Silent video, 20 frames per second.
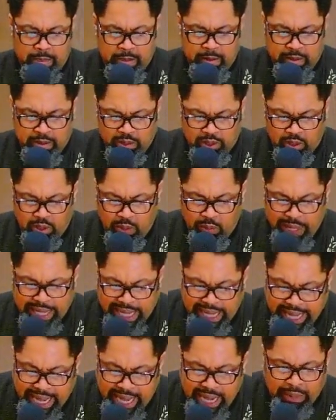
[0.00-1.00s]
so that we
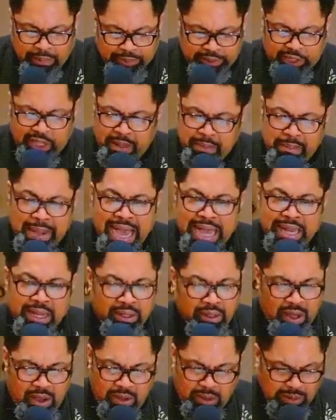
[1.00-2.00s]
can help somebody
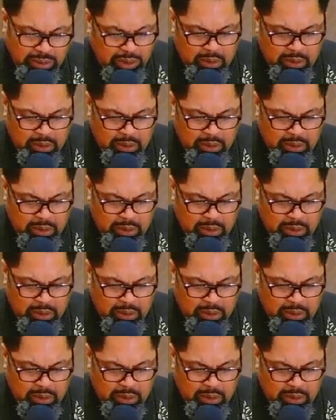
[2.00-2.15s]
along the